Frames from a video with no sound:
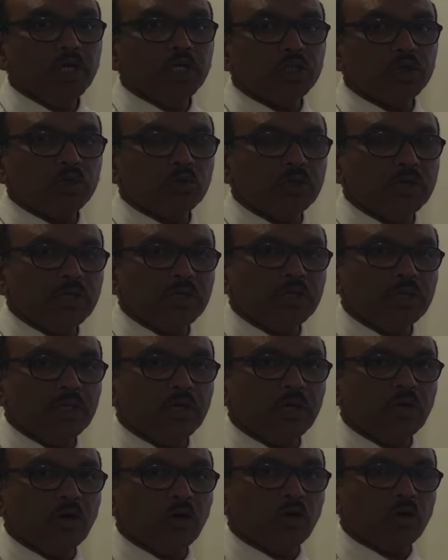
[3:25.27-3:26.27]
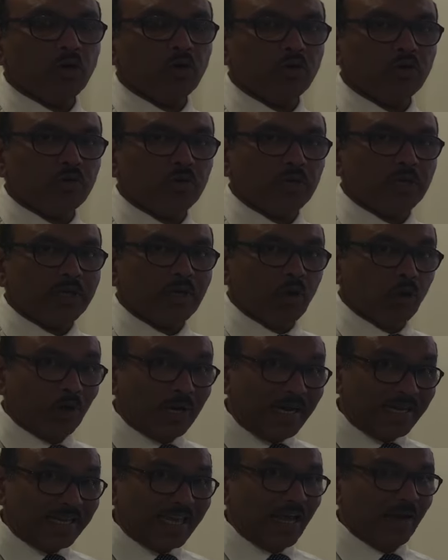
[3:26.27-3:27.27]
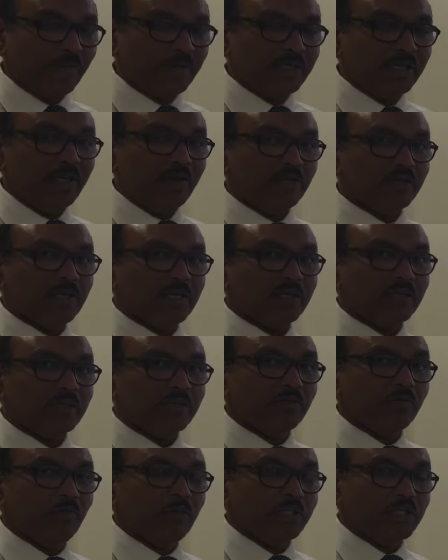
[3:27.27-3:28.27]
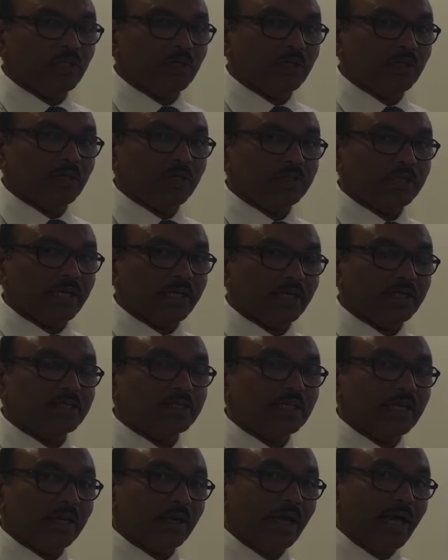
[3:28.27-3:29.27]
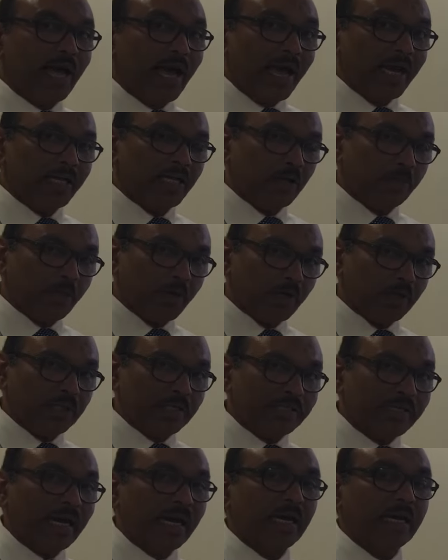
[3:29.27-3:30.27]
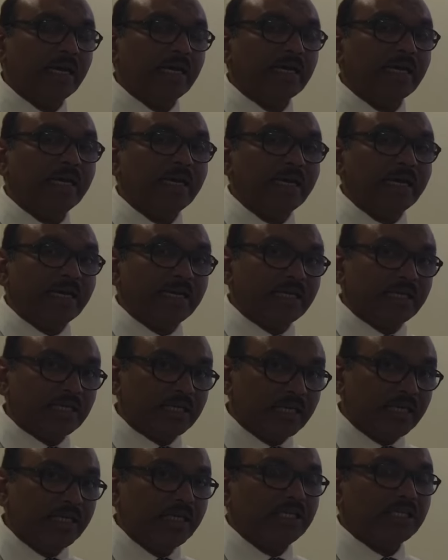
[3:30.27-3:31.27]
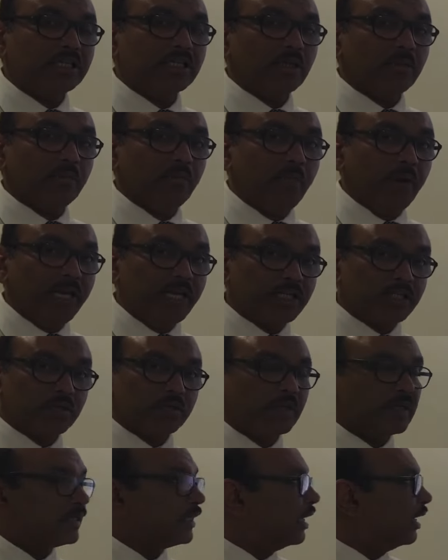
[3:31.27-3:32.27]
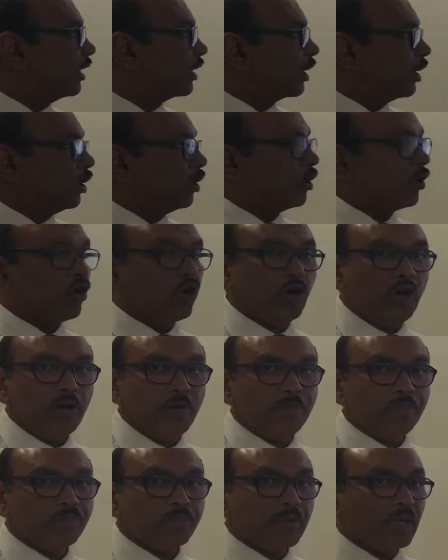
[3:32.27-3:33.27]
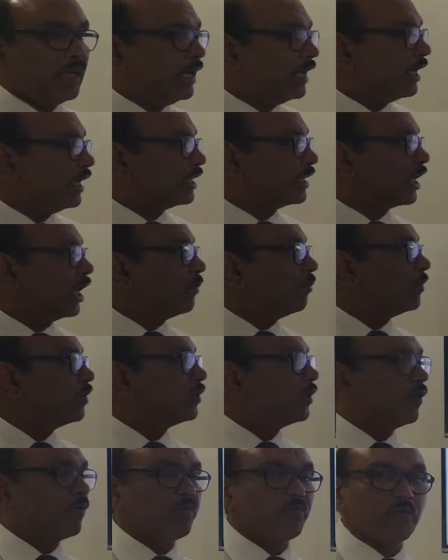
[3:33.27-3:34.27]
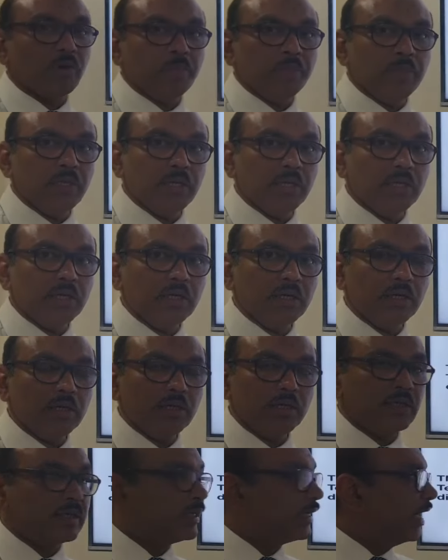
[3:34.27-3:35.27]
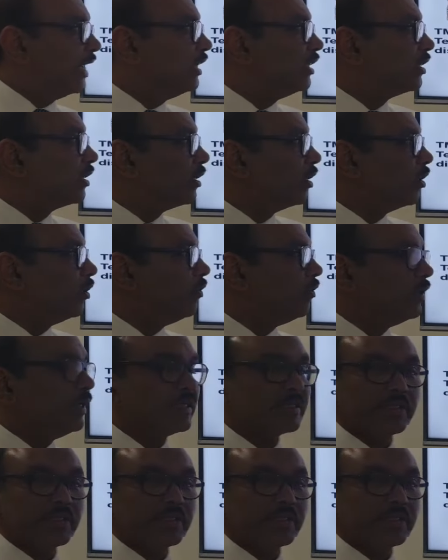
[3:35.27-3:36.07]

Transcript: through the oral cavity, that is the anterior part of the tongue, teeth, base of the tongue and all. It can be from the 10th nerve,